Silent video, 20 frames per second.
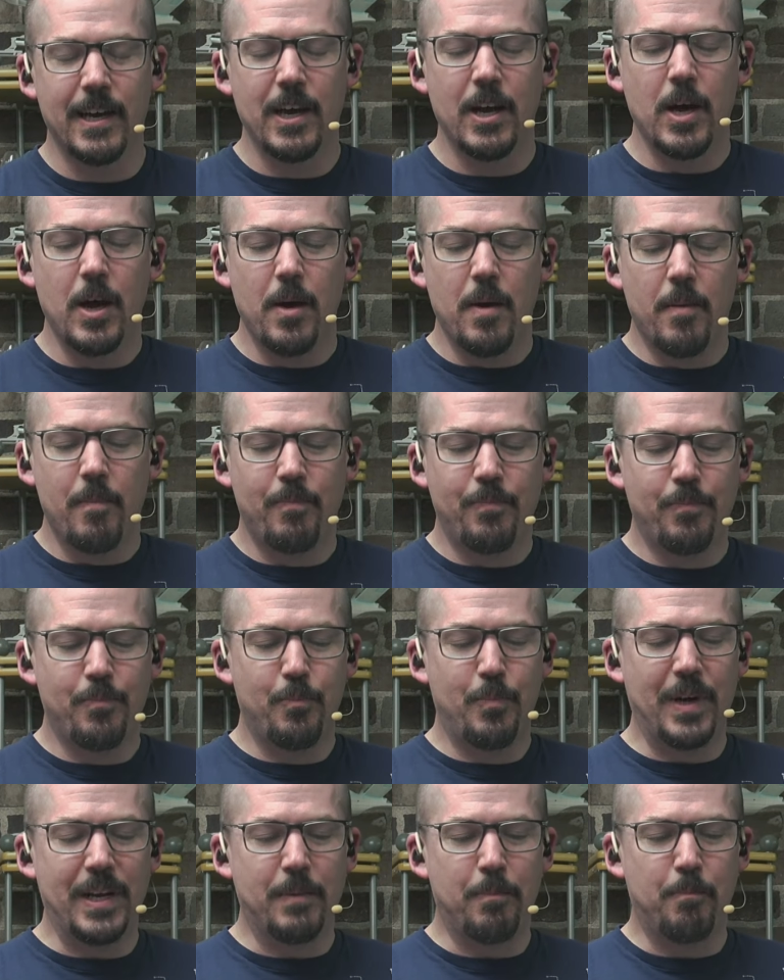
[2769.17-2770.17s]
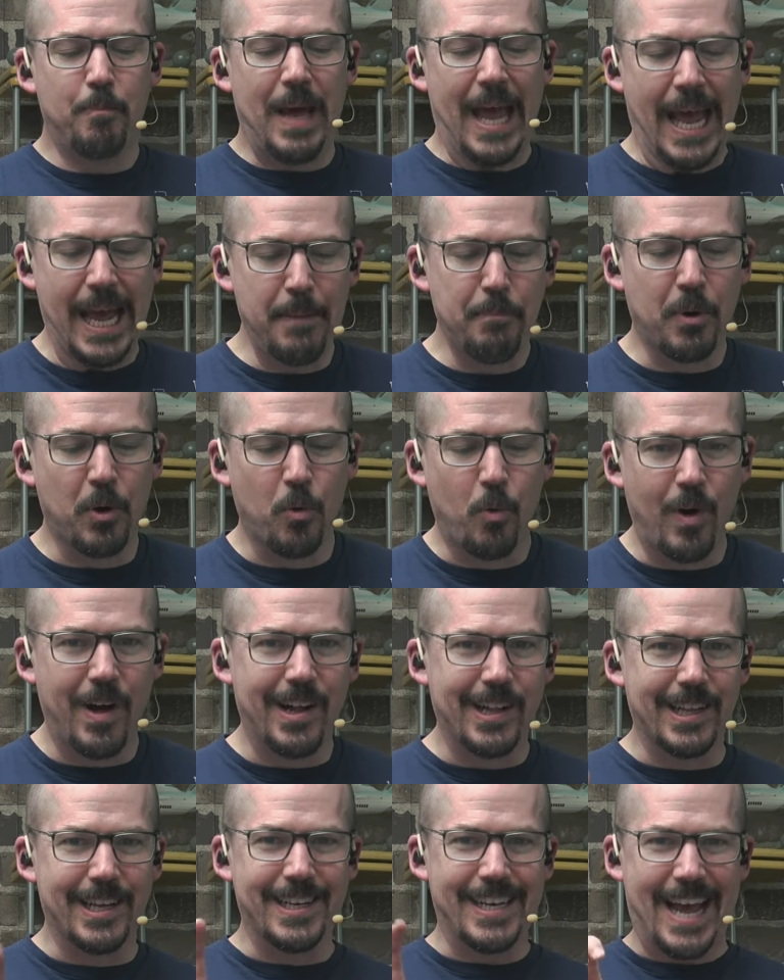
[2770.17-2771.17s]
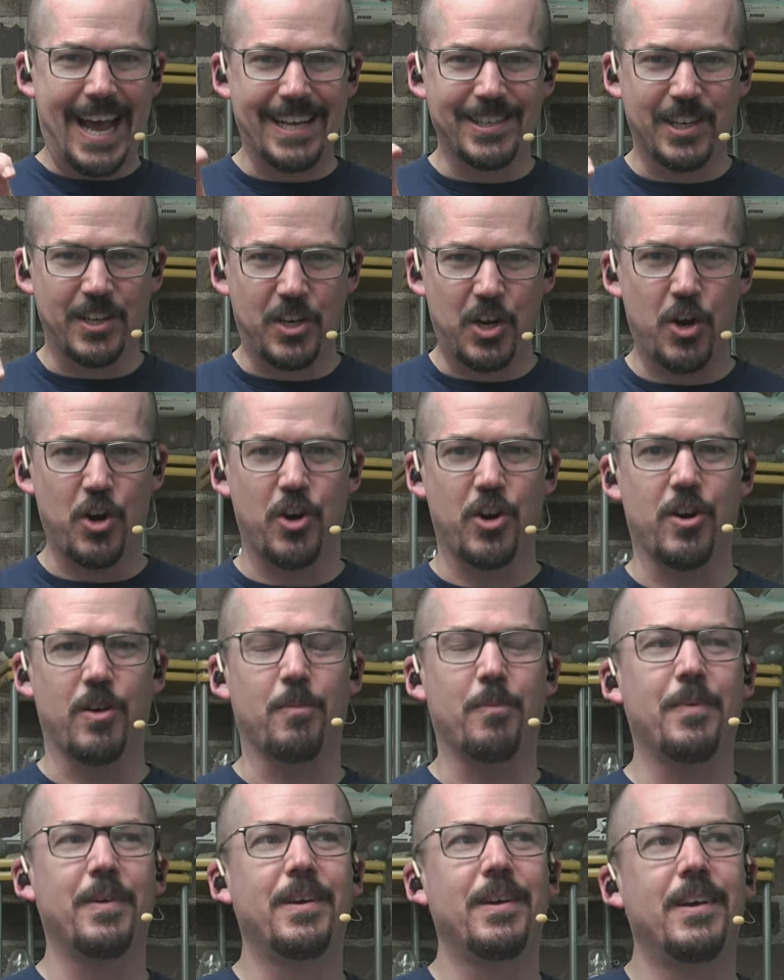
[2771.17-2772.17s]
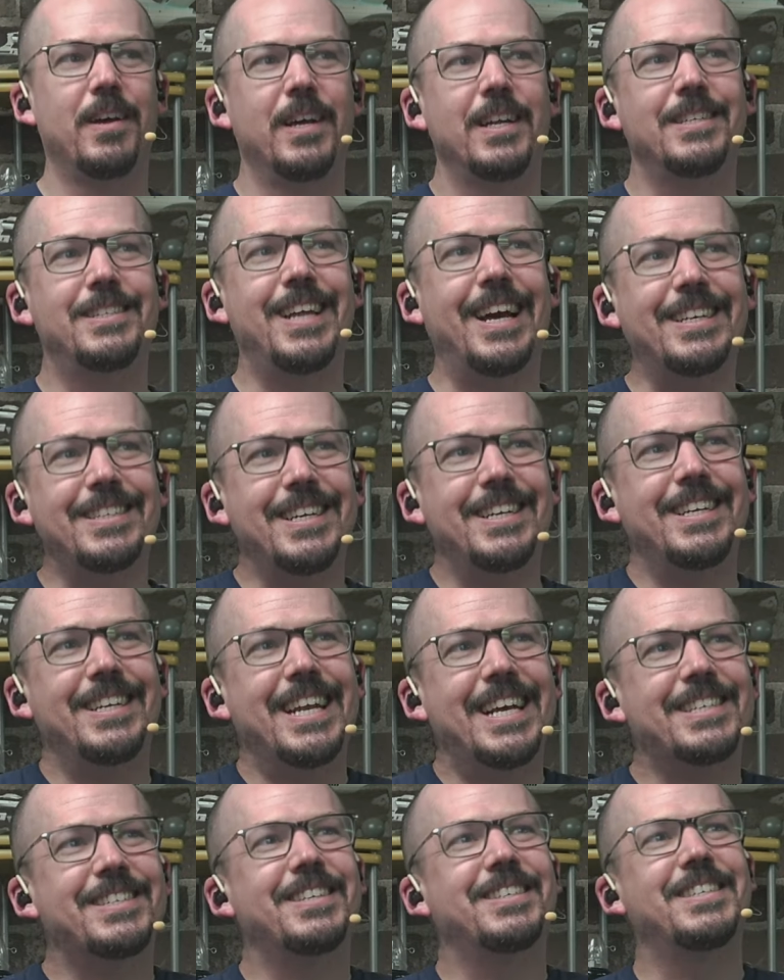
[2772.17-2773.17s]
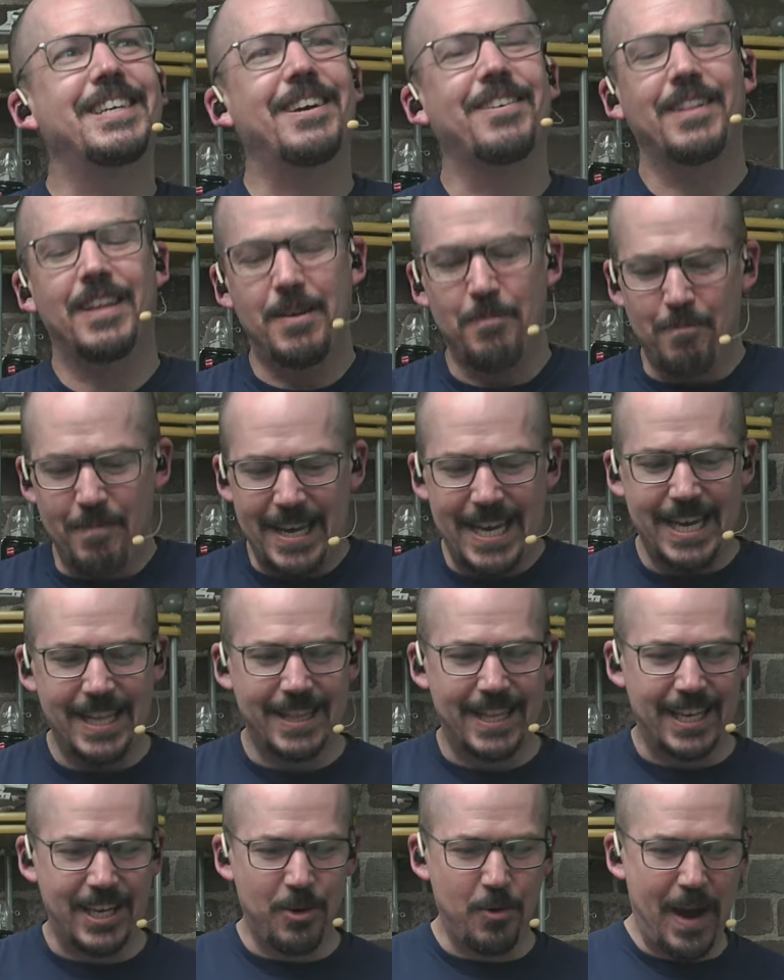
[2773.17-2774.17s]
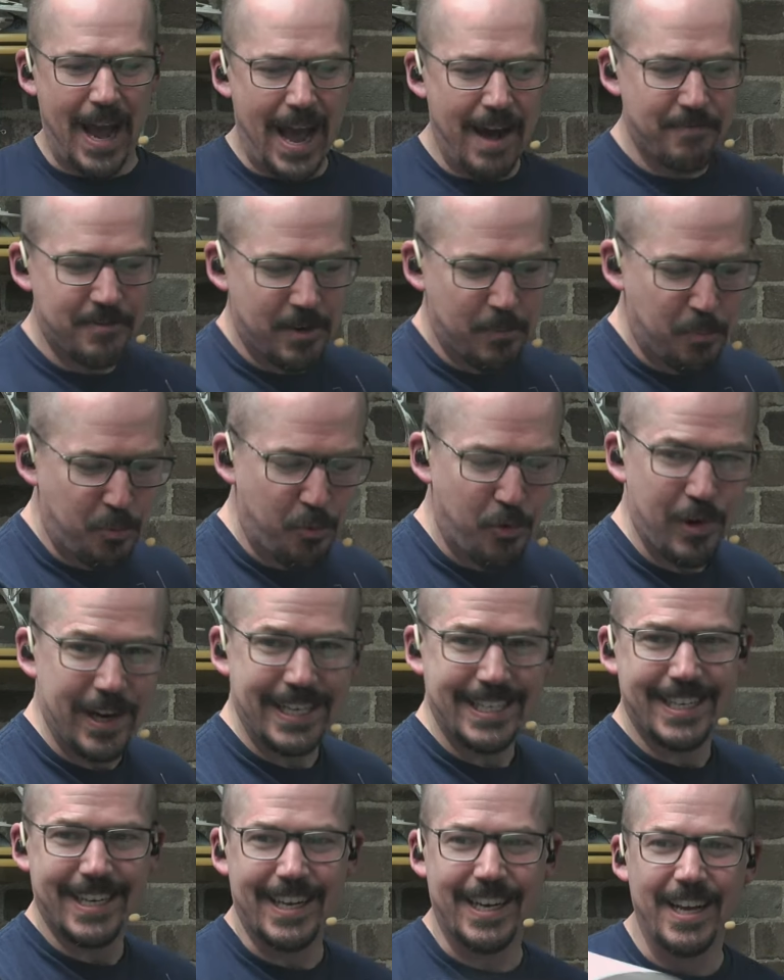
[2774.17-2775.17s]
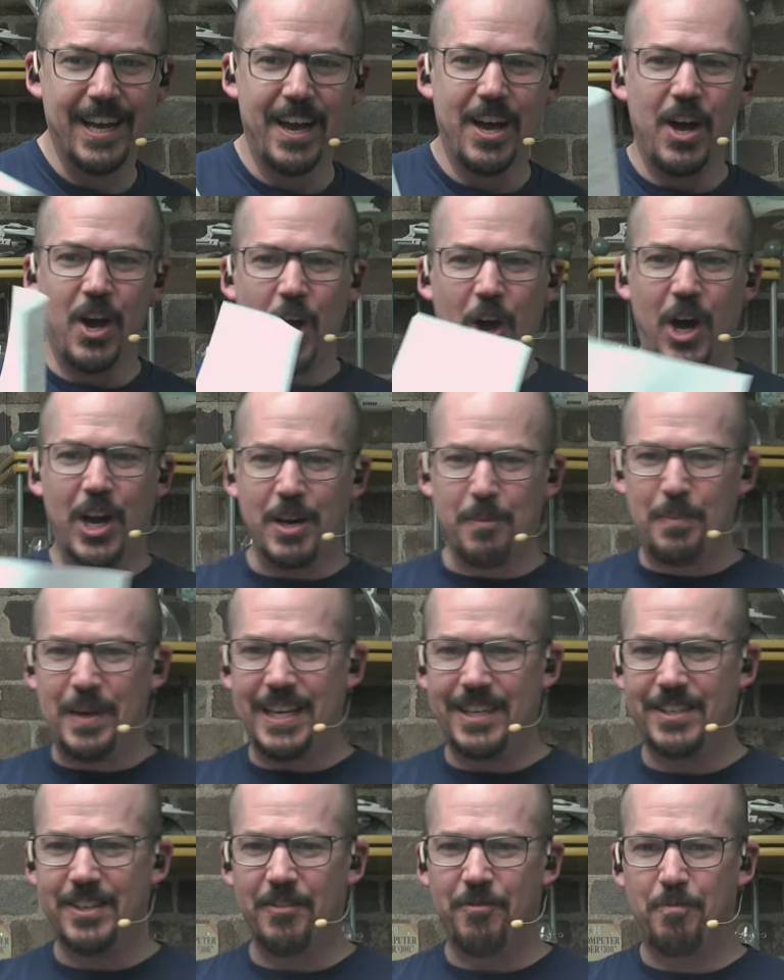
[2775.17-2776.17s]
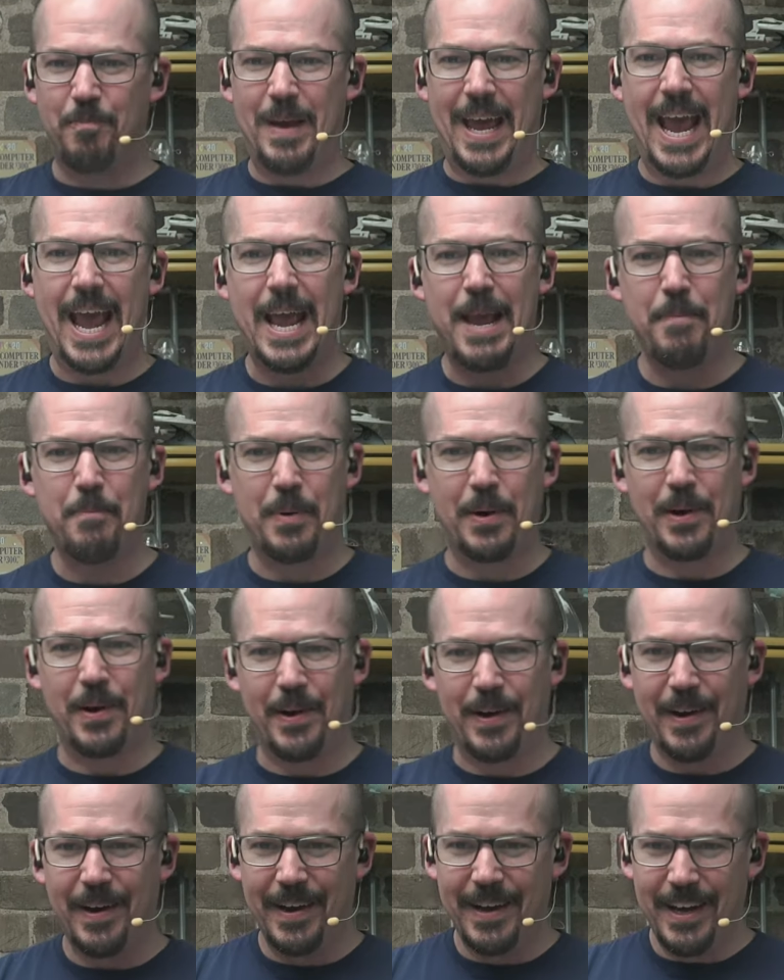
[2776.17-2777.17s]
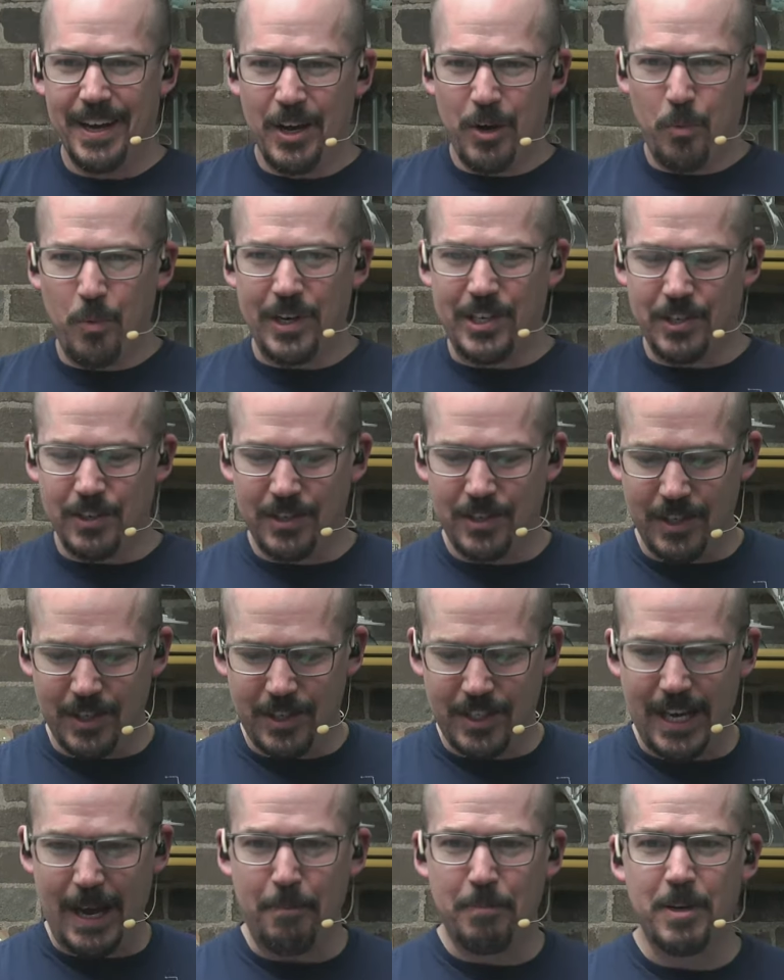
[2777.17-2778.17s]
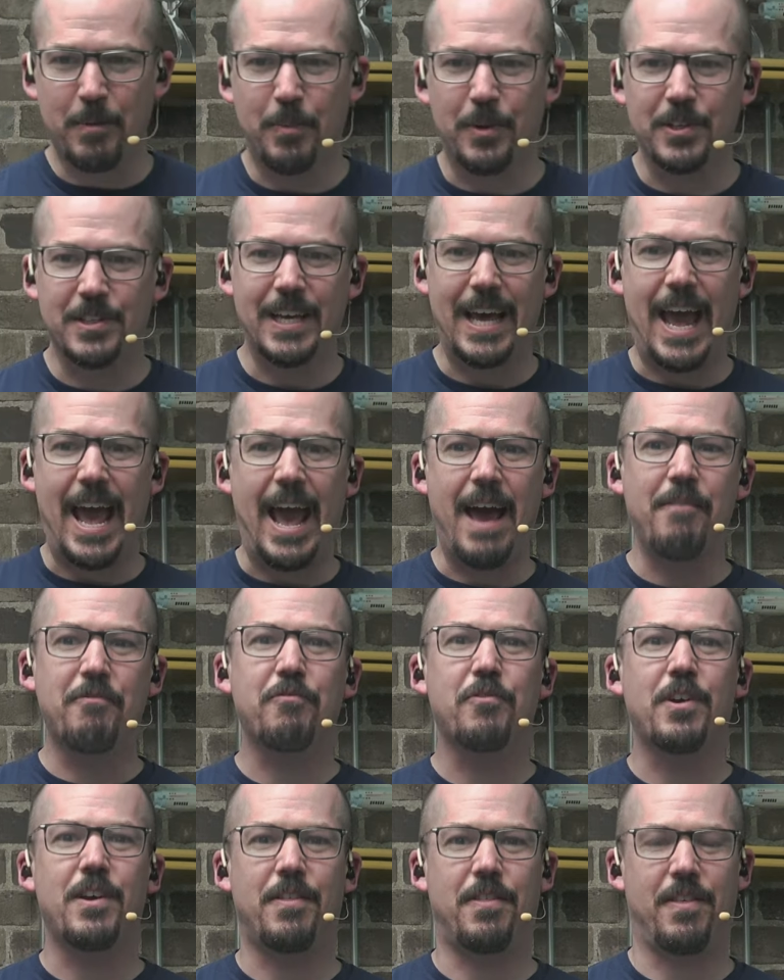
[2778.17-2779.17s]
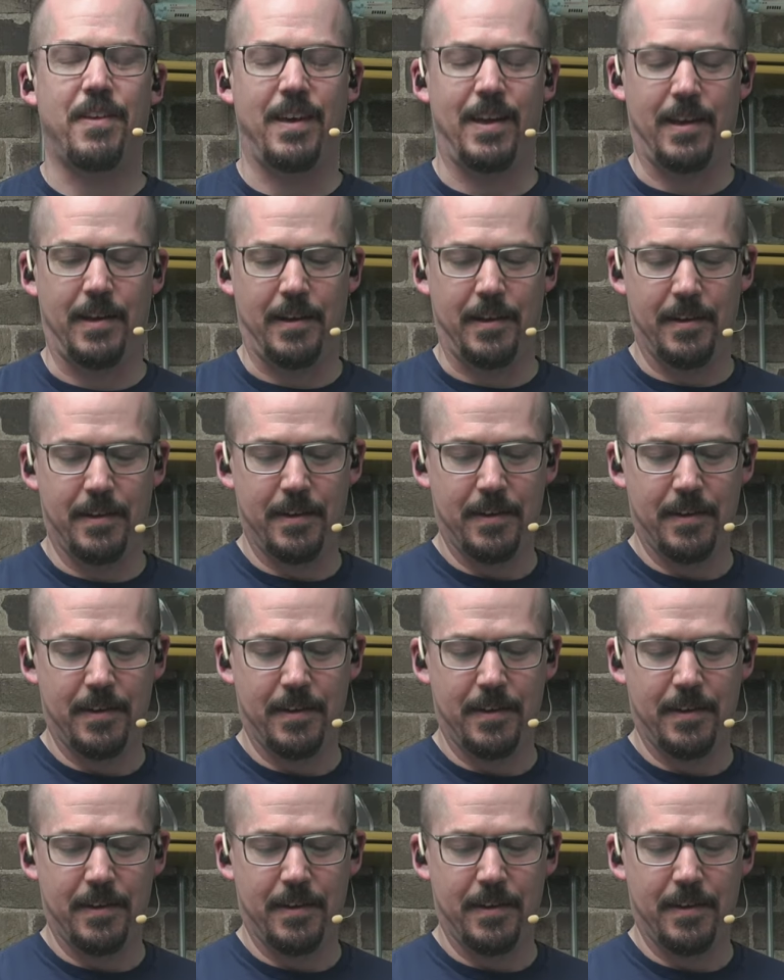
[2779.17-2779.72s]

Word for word: Yeah. But paper wallet as a term doesn't necessarily mean that you have to print it on a piece of paper, which is susceptible to everything.